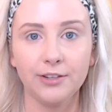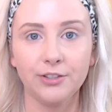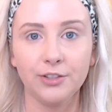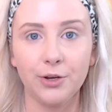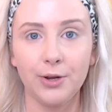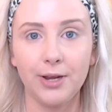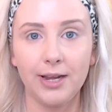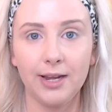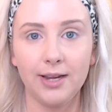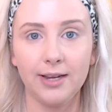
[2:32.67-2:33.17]

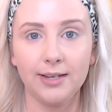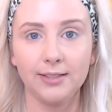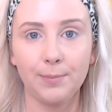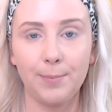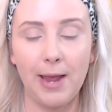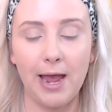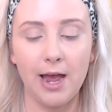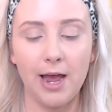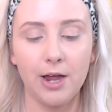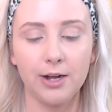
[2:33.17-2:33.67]
it is a
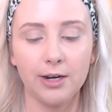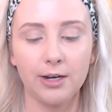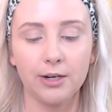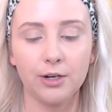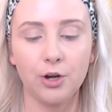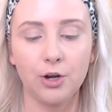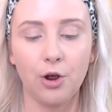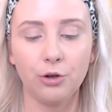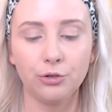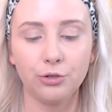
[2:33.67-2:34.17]
powder
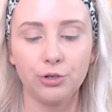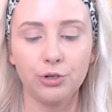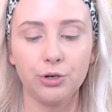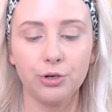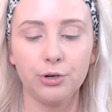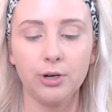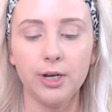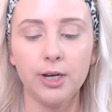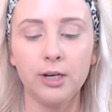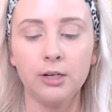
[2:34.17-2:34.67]

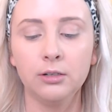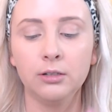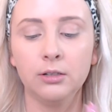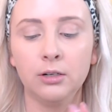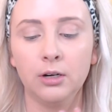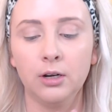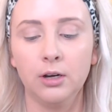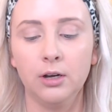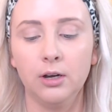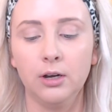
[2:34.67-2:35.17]
contour.
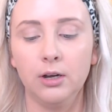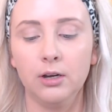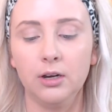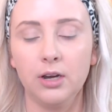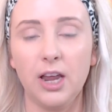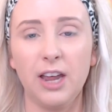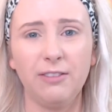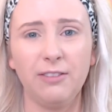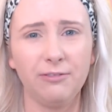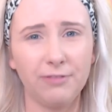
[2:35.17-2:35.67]

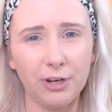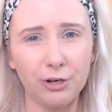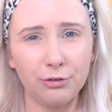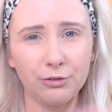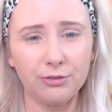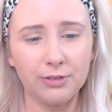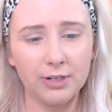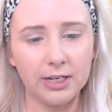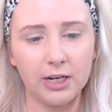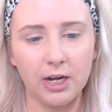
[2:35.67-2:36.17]
It
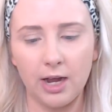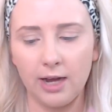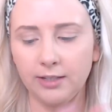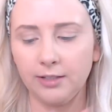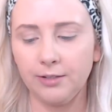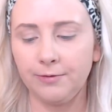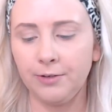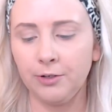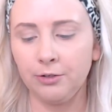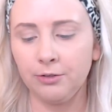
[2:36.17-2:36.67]
feels really nice.
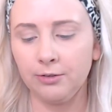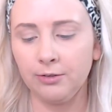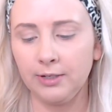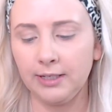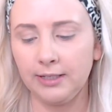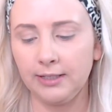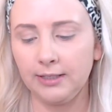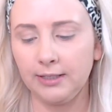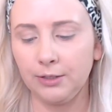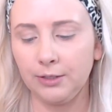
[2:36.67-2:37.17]
It feels really
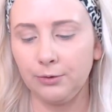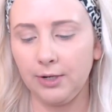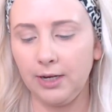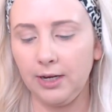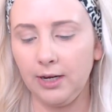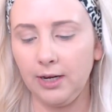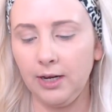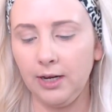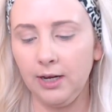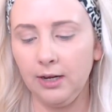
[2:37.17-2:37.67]

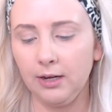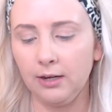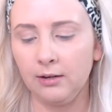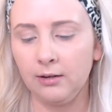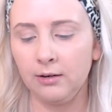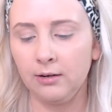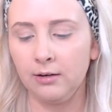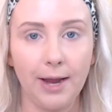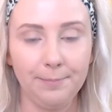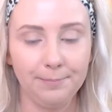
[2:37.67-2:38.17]
silky.
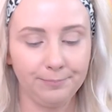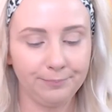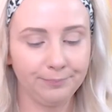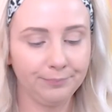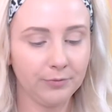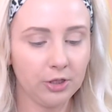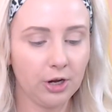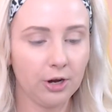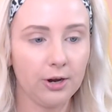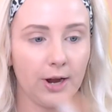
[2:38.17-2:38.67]

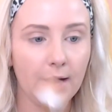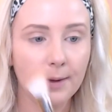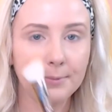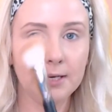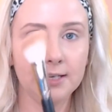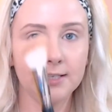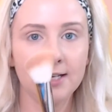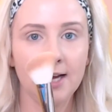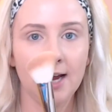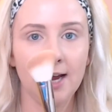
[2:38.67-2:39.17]
So I'm
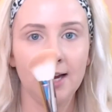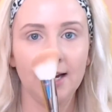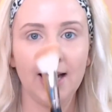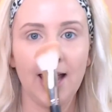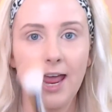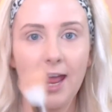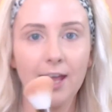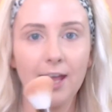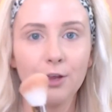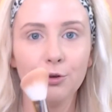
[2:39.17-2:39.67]
gonna take an
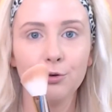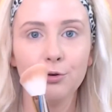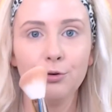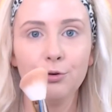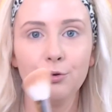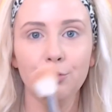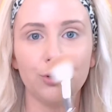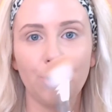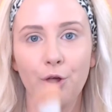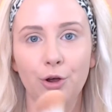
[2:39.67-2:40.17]

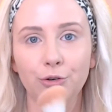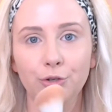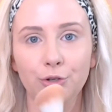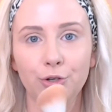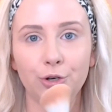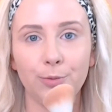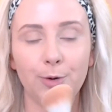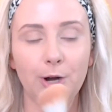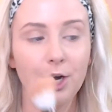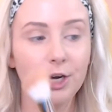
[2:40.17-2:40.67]
angled
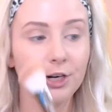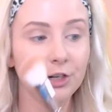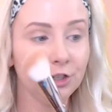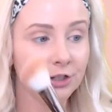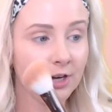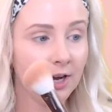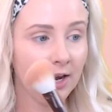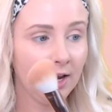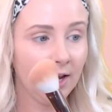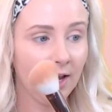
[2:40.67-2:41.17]
contour brush.
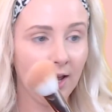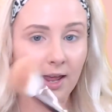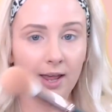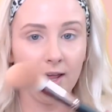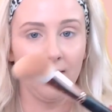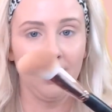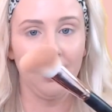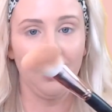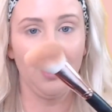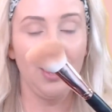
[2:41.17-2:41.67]

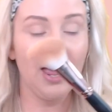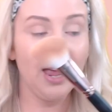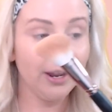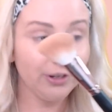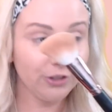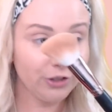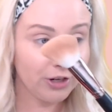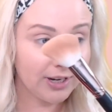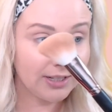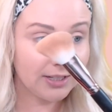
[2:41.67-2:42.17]

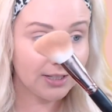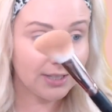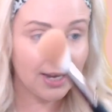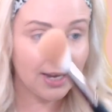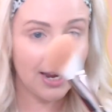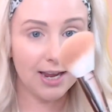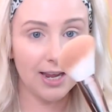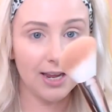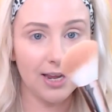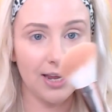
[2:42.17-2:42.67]
As you can
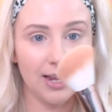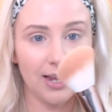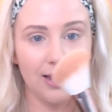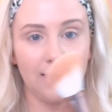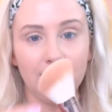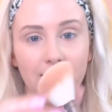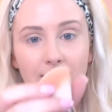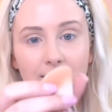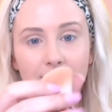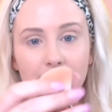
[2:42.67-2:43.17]
see,
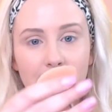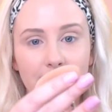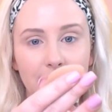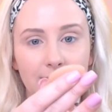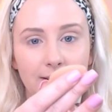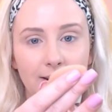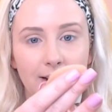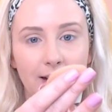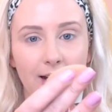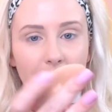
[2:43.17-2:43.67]

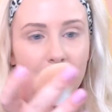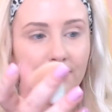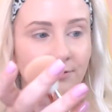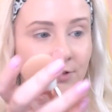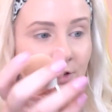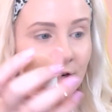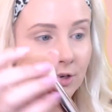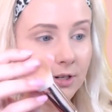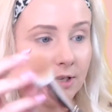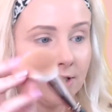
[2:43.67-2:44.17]
I have
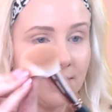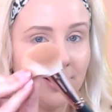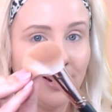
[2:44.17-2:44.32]
not